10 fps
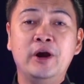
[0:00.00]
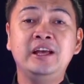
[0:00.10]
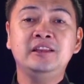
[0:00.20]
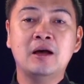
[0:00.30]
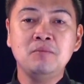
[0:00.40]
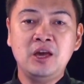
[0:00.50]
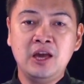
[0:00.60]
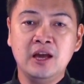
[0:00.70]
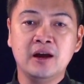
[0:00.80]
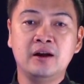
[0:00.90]
"Bring
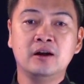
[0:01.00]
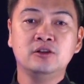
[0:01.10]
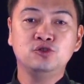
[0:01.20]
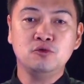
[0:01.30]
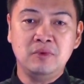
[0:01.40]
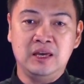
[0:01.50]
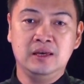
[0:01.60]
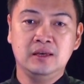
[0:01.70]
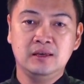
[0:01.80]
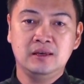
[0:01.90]
them here to
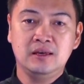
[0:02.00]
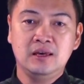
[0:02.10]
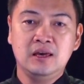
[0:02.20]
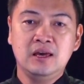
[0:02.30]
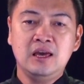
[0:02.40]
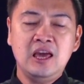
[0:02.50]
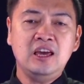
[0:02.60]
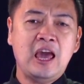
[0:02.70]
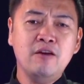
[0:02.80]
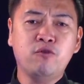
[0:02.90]
me."
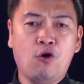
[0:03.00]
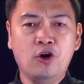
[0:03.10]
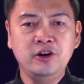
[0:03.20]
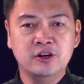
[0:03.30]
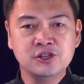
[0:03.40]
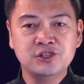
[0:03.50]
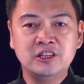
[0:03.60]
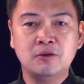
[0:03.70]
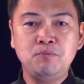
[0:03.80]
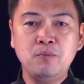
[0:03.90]
He gave
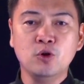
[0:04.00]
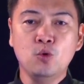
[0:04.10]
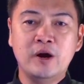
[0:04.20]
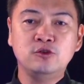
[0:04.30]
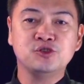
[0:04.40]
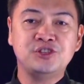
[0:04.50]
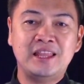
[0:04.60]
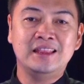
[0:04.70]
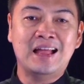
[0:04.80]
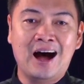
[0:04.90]
orders that the people were
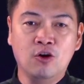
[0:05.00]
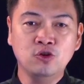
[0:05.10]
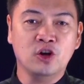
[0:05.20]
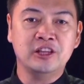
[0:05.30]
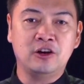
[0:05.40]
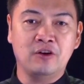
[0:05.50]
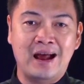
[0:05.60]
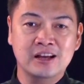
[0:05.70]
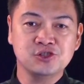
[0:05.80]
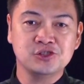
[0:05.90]
to sit down on the
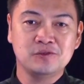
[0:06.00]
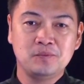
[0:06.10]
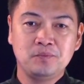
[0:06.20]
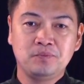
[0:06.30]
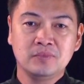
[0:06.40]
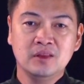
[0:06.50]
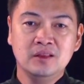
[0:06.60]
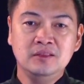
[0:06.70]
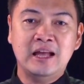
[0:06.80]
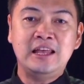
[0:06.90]
grass.
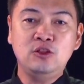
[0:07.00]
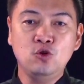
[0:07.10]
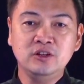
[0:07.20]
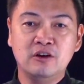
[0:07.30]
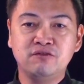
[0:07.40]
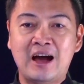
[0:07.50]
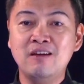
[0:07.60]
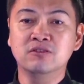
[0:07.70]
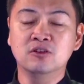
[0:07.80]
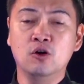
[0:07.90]
Then he took the
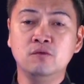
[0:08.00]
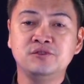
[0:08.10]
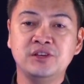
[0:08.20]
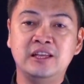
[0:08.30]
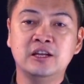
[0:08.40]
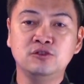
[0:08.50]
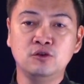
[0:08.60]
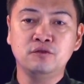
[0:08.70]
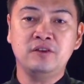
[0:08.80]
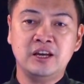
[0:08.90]
5 loaves and
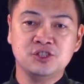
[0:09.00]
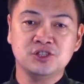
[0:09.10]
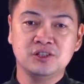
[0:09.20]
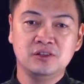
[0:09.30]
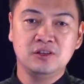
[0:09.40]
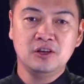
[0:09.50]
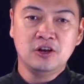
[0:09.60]
the 2 fish,